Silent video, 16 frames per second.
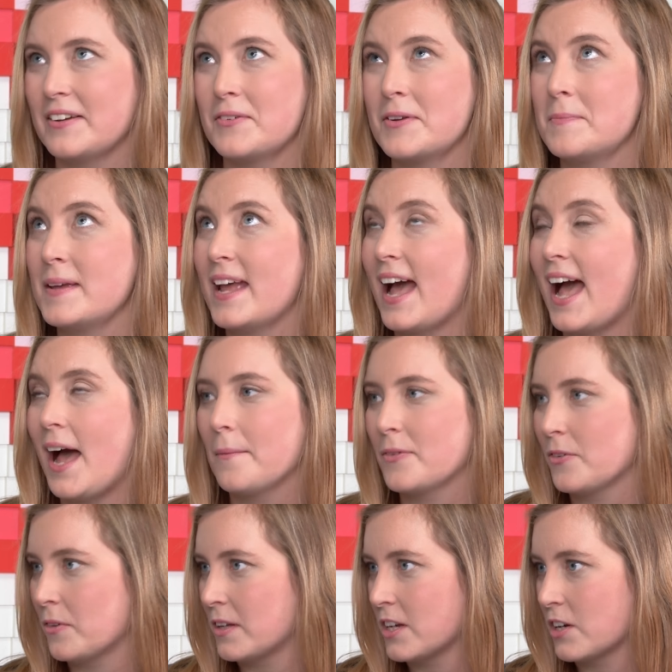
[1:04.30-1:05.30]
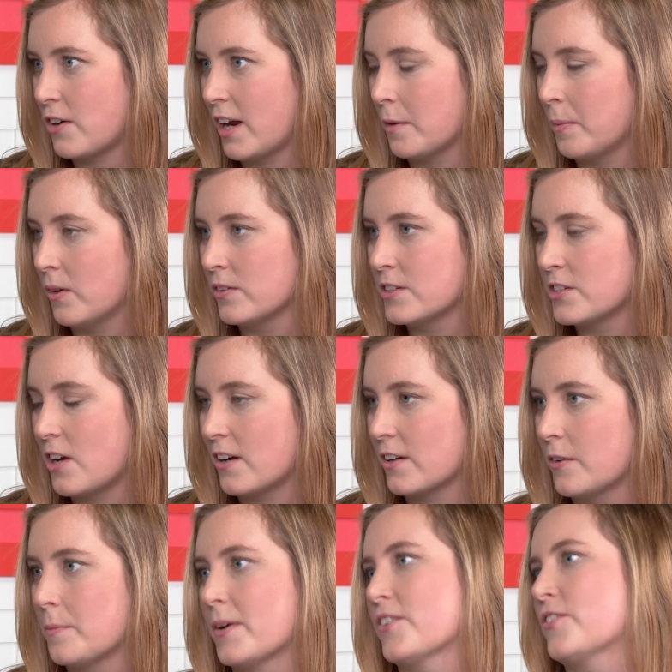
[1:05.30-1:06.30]
it would be absolutely incredible to talk
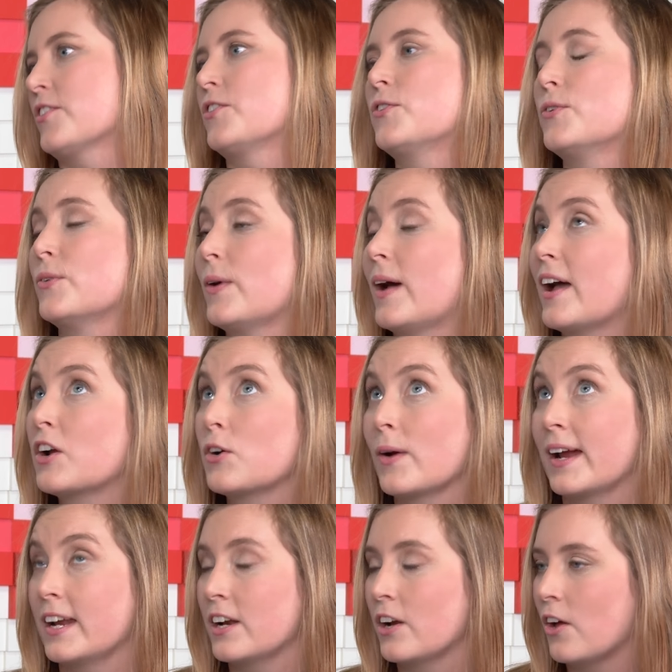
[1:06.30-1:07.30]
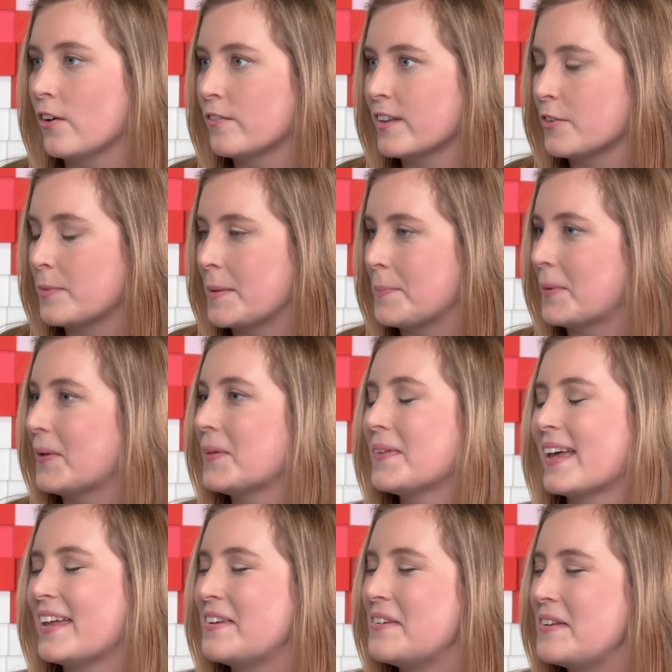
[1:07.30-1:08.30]
to the person who created all of these
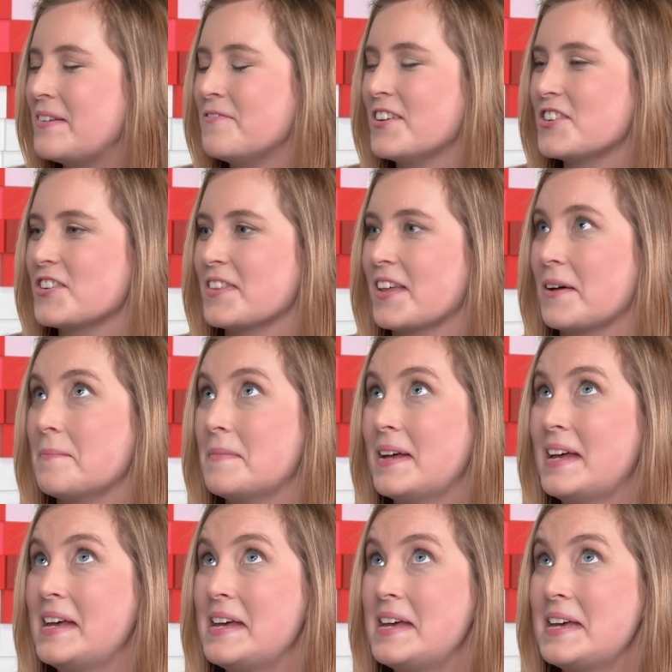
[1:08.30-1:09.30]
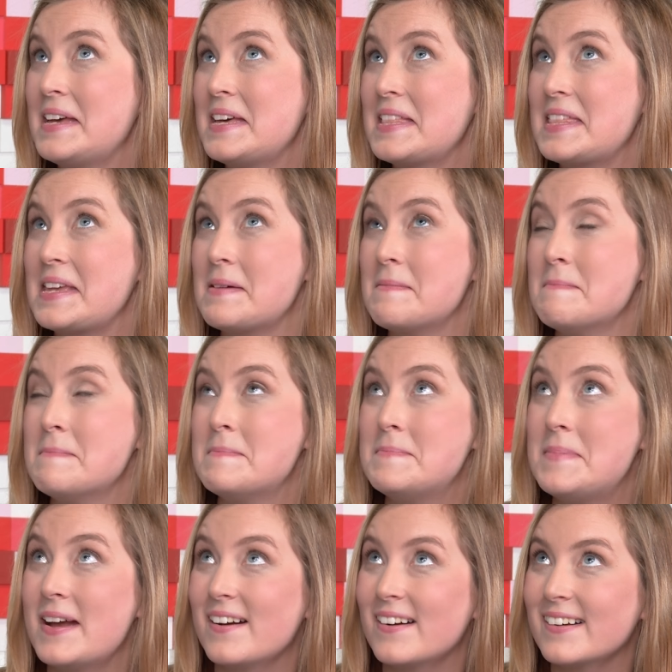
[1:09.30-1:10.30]
people and envisioned them. The
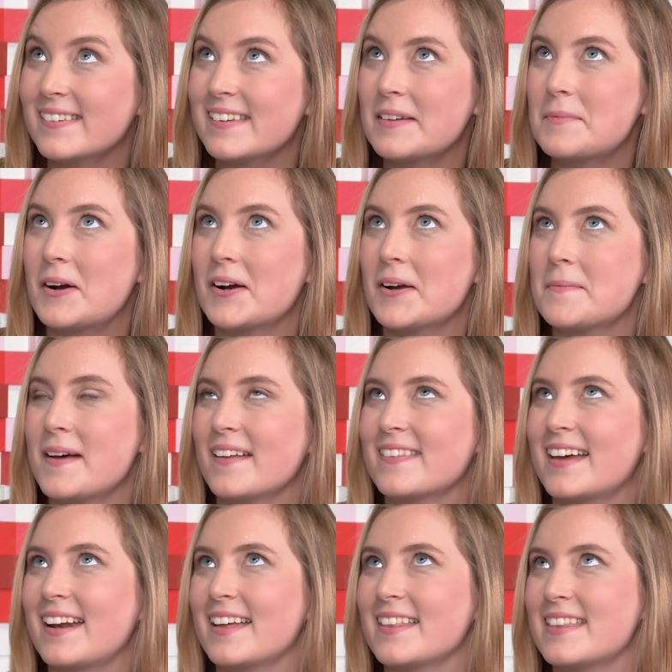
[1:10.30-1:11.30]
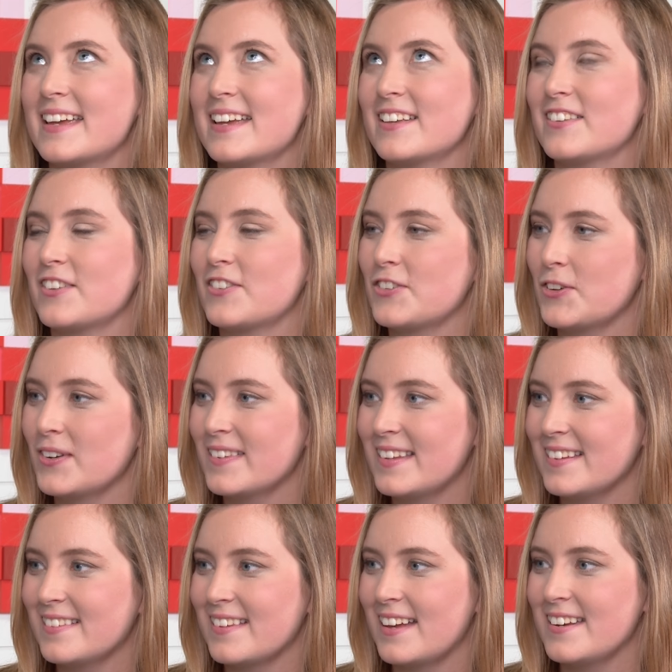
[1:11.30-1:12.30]
embarrassing part about that, I think, is as soon as
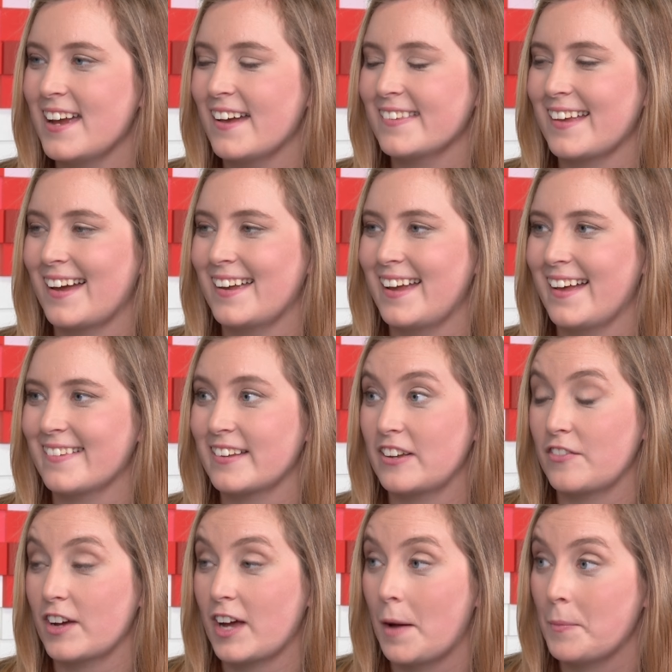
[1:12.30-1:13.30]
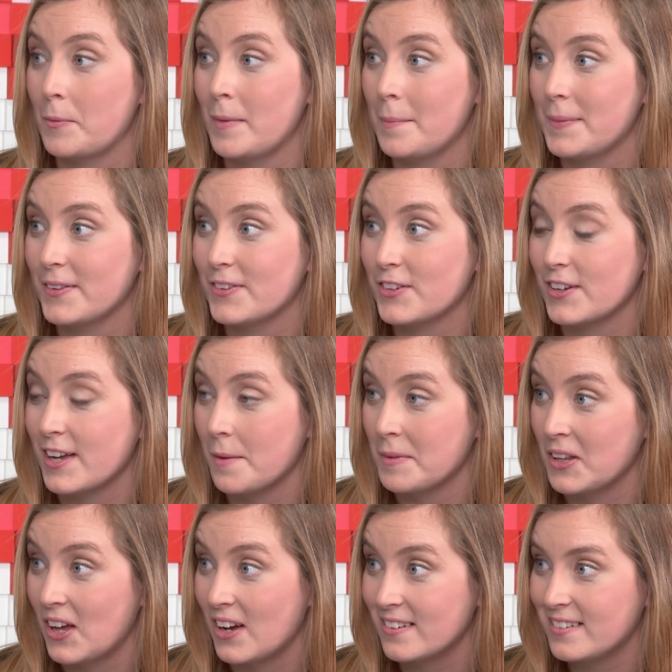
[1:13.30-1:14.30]
he said yes, I'd ask if a couple Muppets could come
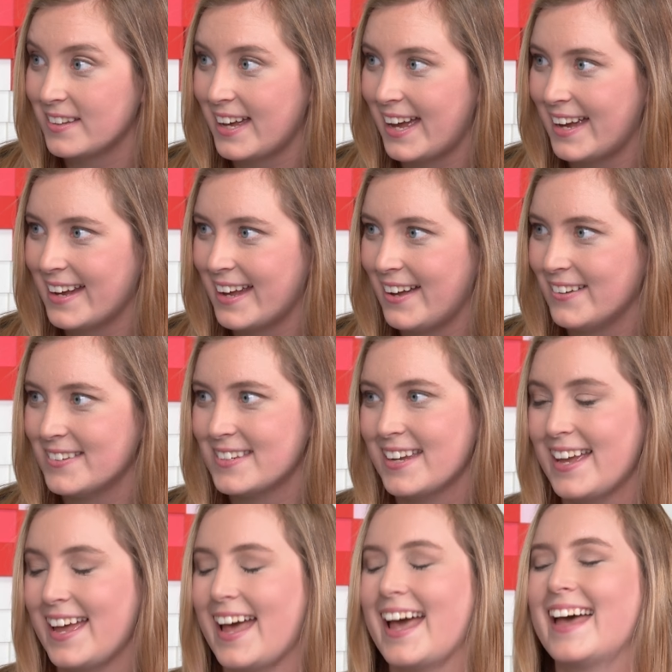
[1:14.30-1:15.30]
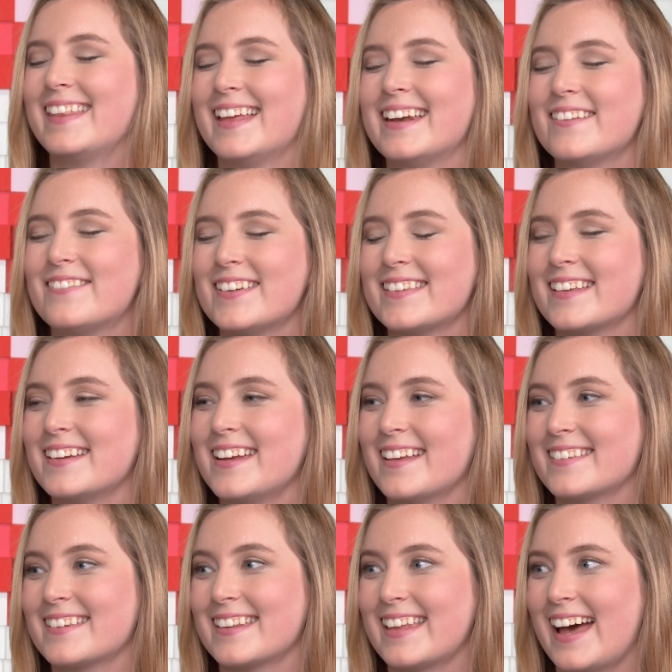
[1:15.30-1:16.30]
along to the Hangout. And then if he said
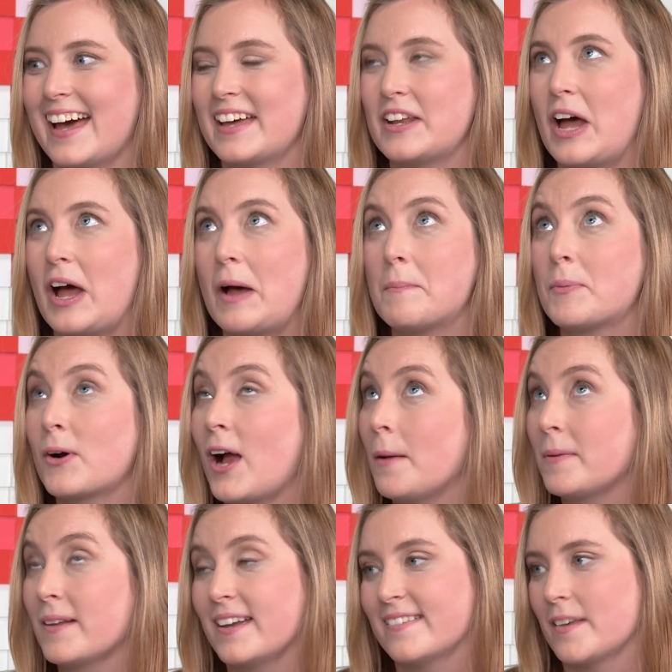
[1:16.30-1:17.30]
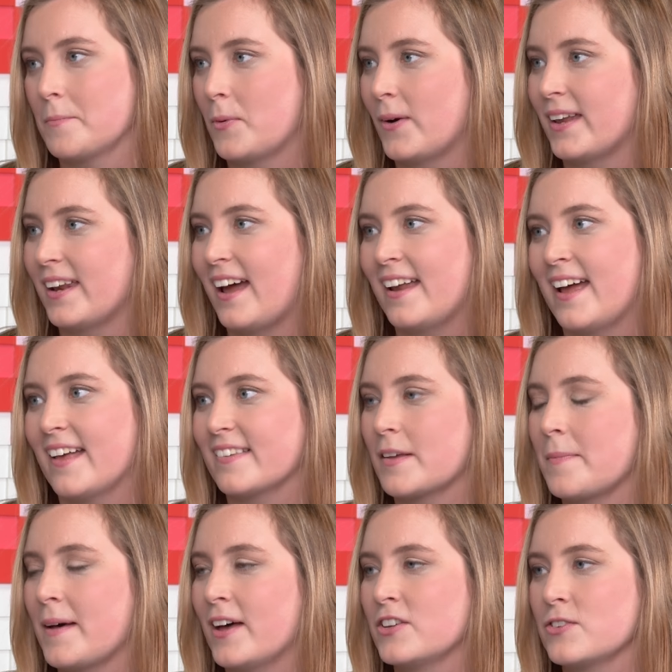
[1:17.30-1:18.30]
yes to that, probably at some point I'd ask
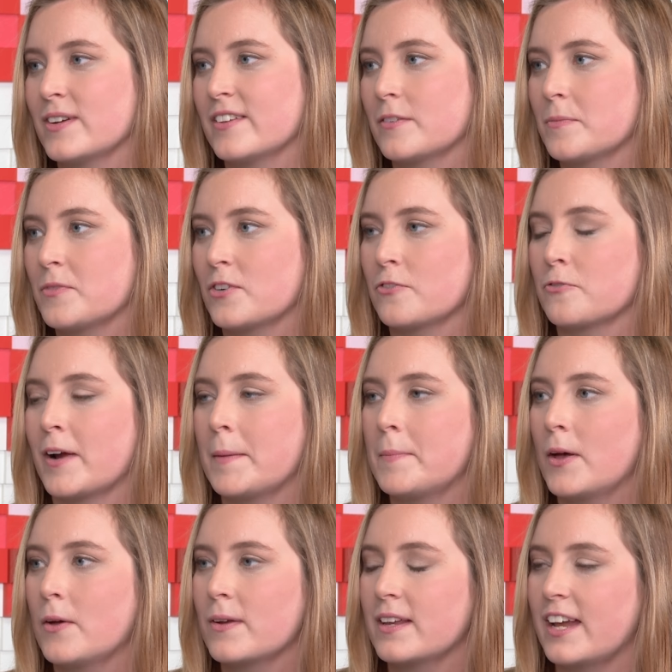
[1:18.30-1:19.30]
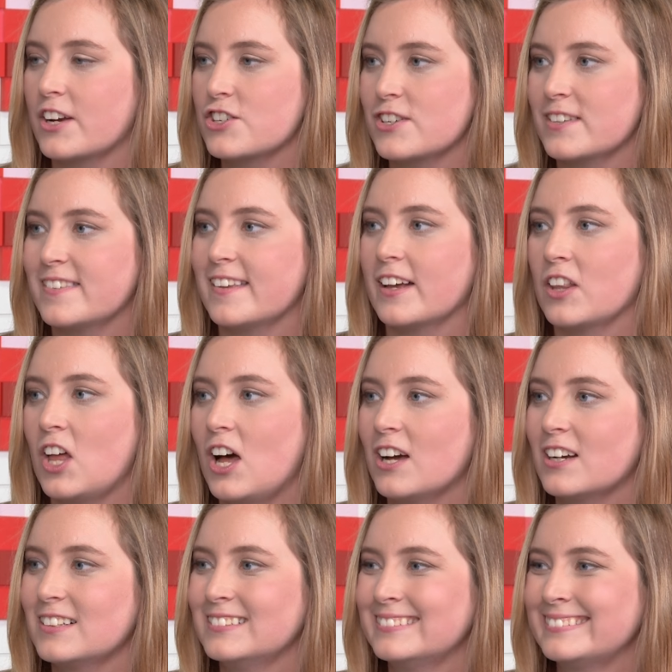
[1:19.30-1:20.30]
about doing some sort of Rainbow Connection sing-along.